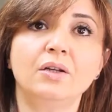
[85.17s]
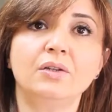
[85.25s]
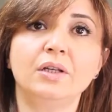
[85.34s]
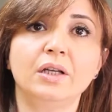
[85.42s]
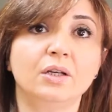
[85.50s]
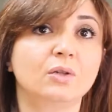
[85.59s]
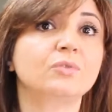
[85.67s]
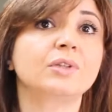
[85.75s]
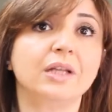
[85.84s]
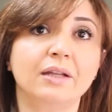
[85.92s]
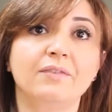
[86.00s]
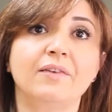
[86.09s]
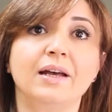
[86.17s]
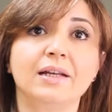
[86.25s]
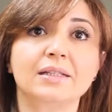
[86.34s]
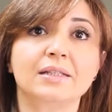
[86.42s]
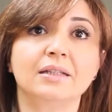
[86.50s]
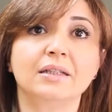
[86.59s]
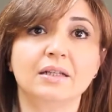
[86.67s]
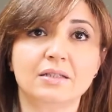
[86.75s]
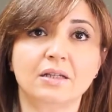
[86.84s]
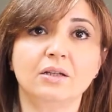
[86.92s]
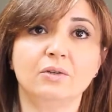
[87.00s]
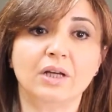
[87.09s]
or you can go really fast, and
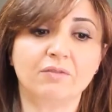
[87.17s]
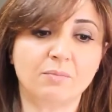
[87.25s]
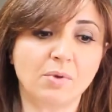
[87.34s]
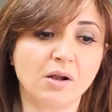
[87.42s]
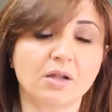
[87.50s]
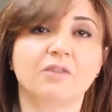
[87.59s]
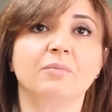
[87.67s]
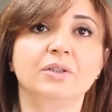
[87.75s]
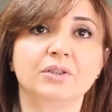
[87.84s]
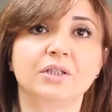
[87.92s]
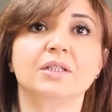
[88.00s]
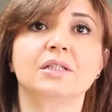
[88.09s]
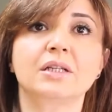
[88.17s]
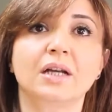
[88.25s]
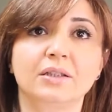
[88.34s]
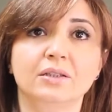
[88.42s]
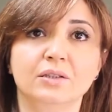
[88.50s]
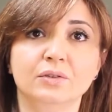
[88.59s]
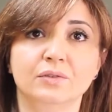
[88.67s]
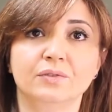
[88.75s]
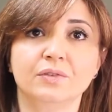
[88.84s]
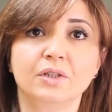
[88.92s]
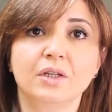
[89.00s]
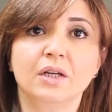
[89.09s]
then suddenly you have a bulk of material inside the
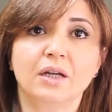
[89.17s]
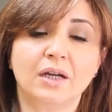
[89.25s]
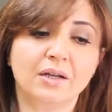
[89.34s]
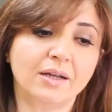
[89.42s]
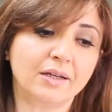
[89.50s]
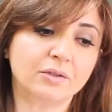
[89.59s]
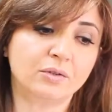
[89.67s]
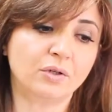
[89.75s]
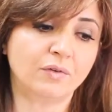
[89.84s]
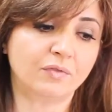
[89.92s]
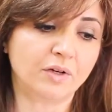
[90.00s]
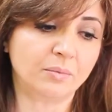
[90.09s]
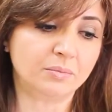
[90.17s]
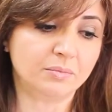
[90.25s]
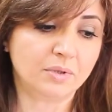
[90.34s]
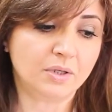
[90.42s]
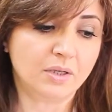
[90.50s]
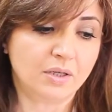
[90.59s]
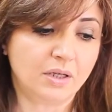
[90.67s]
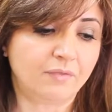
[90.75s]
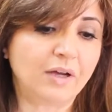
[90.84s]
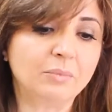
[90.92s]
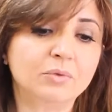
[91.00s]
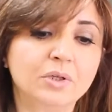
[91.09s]
tooth. I like to go from,
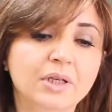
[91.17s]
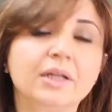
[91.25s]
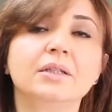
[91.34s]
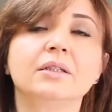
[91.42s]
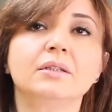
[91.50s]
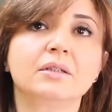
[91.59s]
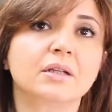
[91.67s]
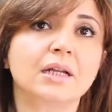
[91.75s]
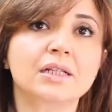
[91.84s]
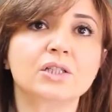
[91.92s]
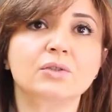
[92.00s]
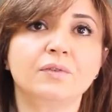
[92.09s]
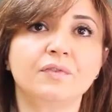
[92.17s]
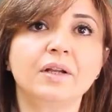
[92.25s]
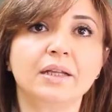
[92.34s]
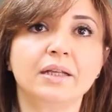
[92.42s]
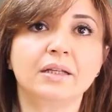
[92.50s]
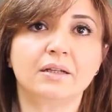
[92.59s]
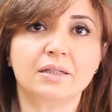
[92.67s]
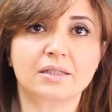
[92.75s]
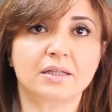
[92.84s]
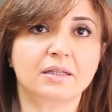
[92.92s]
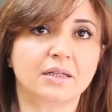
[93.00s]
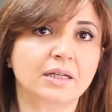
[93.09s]
if I'm doing a class 2 filling,
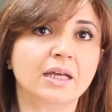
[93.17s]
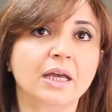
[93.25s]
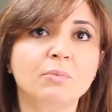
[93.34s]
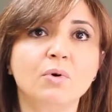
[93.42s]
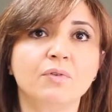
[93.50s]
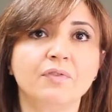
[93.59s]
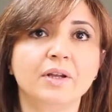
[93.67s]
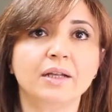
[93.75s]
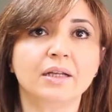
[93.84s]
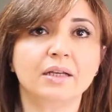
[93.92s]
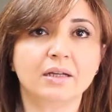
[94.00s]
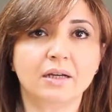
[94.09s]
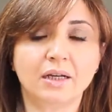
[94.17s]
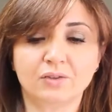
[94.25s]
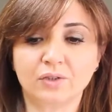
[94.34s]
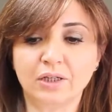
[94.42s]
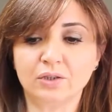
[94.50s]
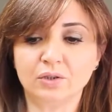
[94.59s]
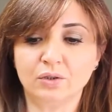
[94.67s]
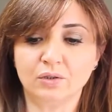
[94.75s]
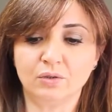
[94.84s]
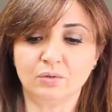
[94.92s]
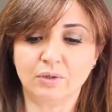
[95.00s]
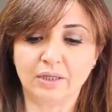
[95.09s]
let's say an MO filling, I try to
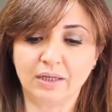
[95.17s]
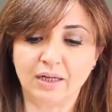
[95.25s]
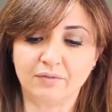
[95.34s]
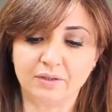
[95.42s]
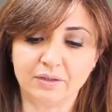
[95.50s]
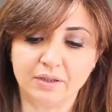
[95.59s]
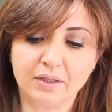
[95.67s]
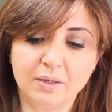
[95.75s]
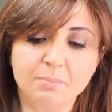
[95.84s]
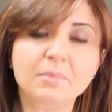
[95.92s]
go and have a